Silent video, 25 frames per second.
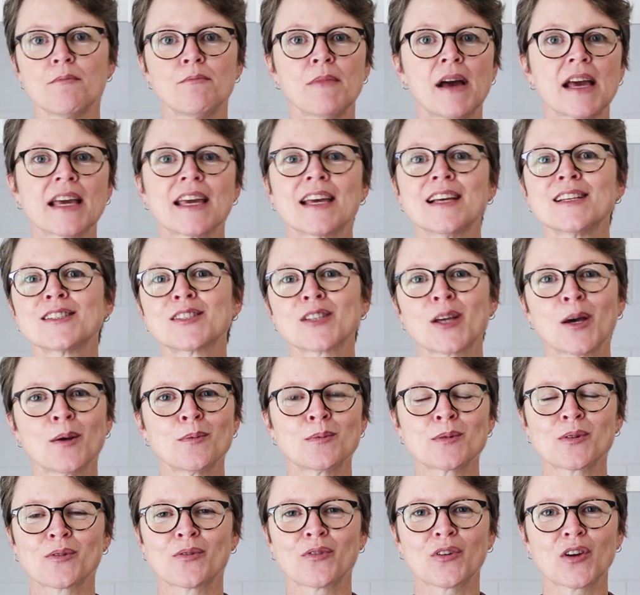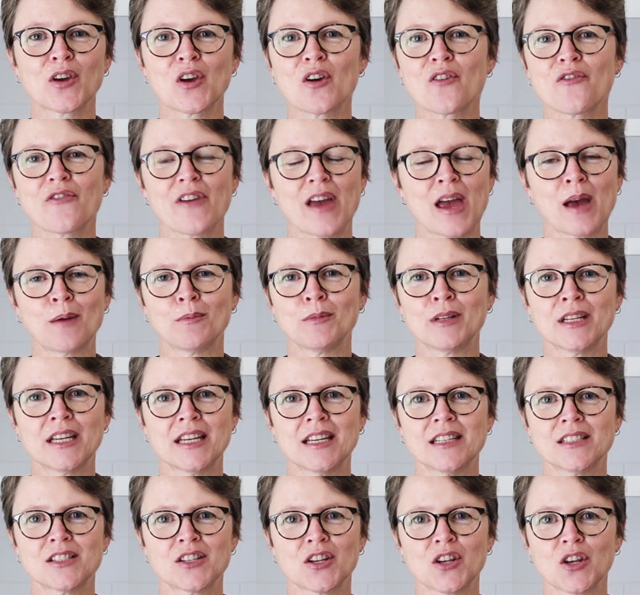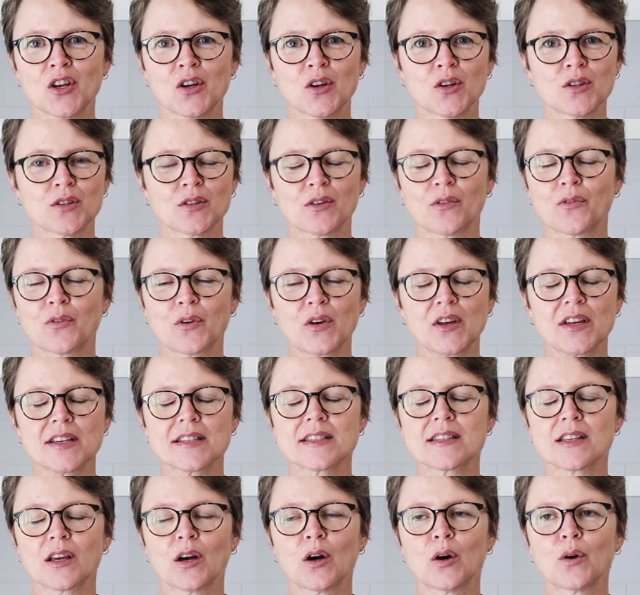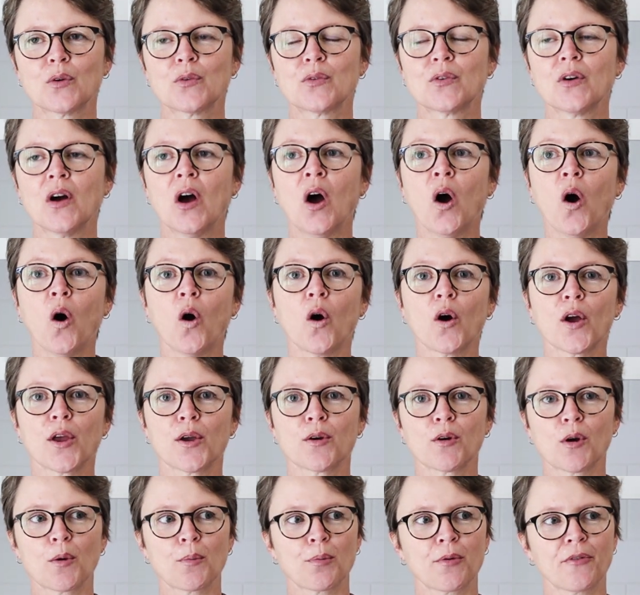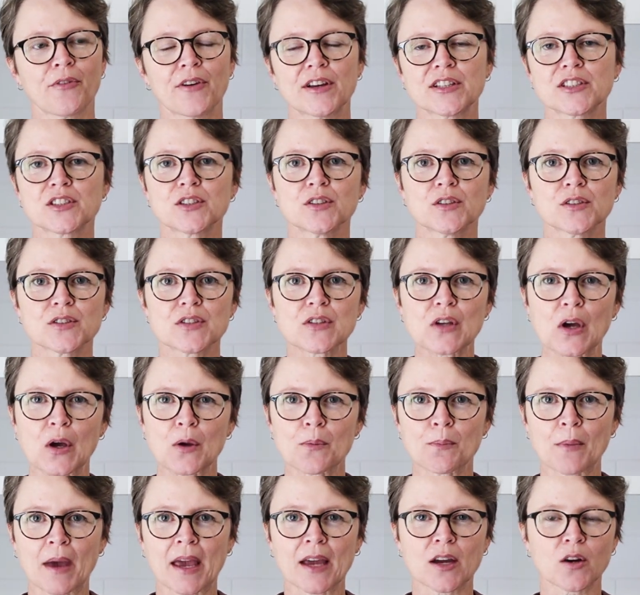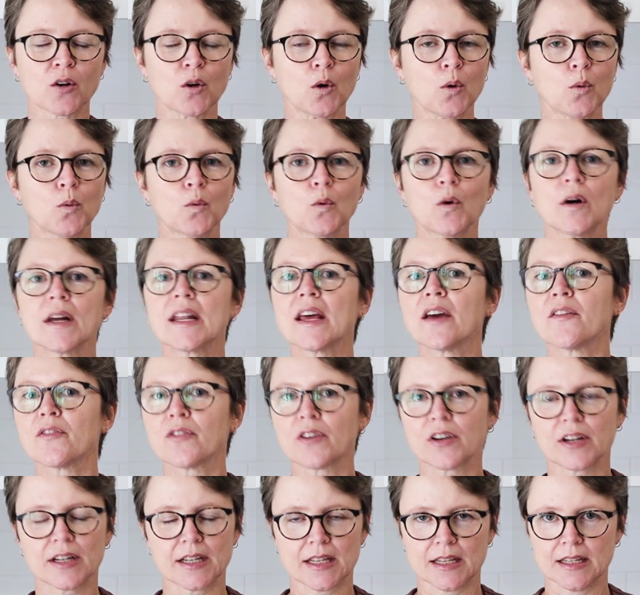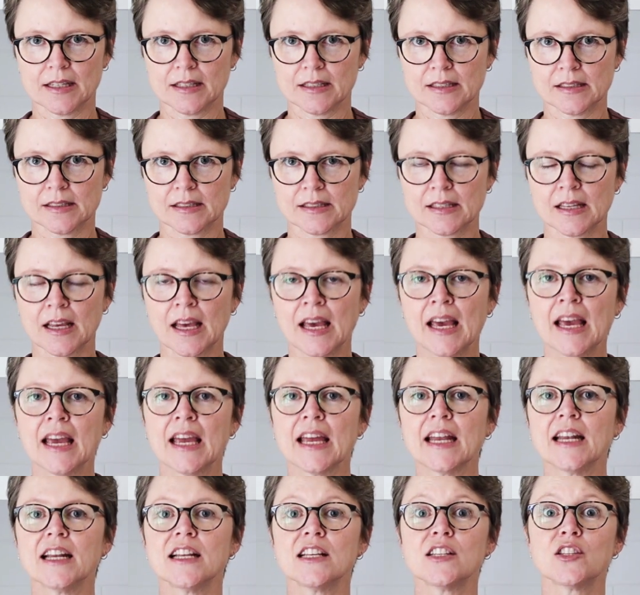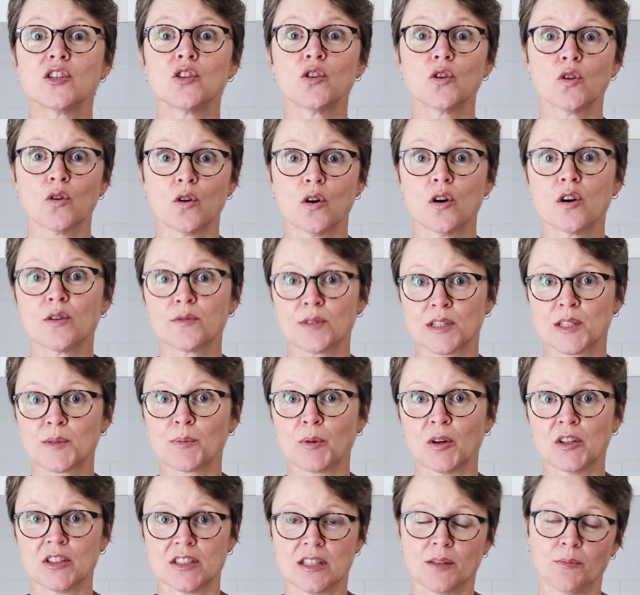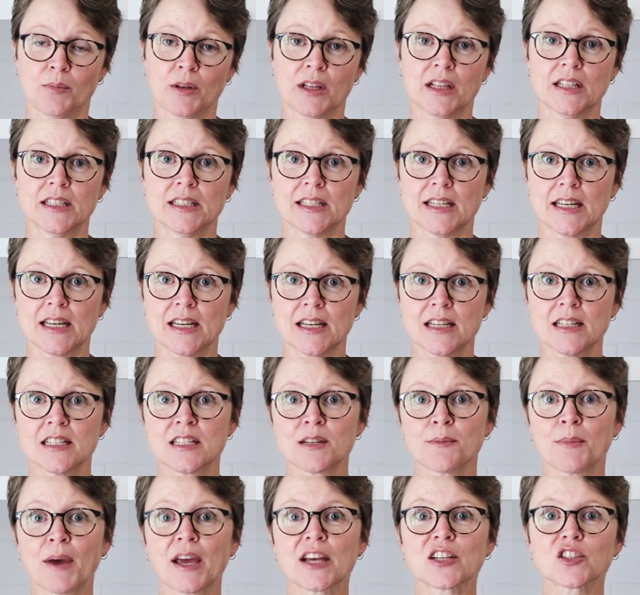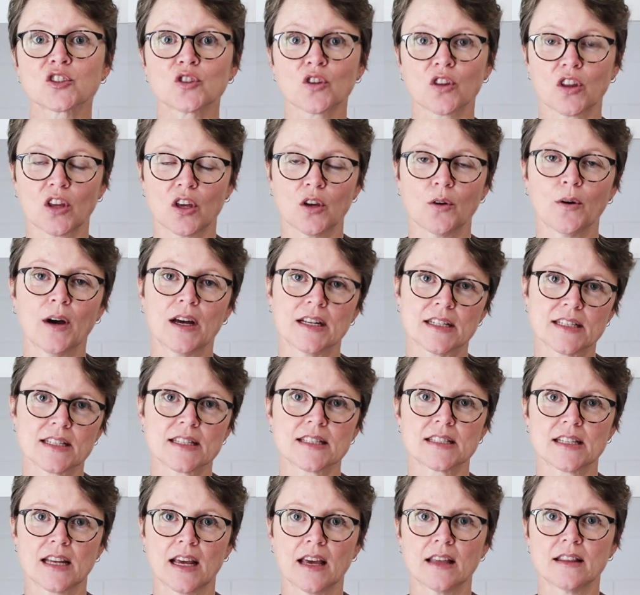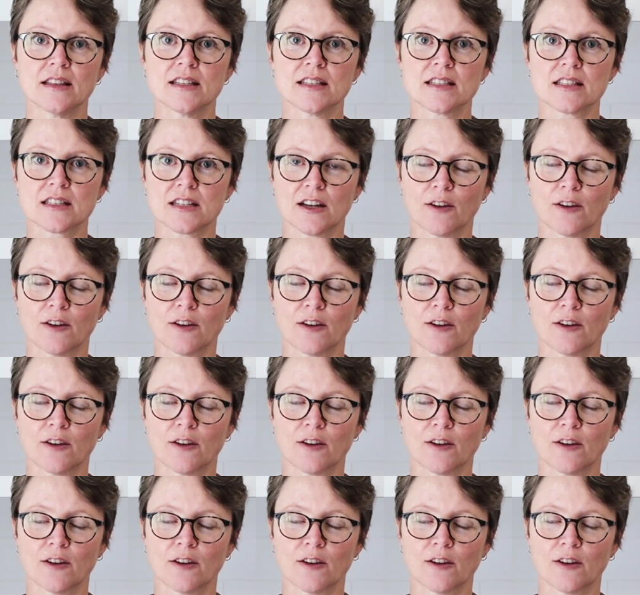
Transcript: making soaps for your family to use or for yourself, or you're a professional soap maker or whatever it is your responsibility to make sure that you understand this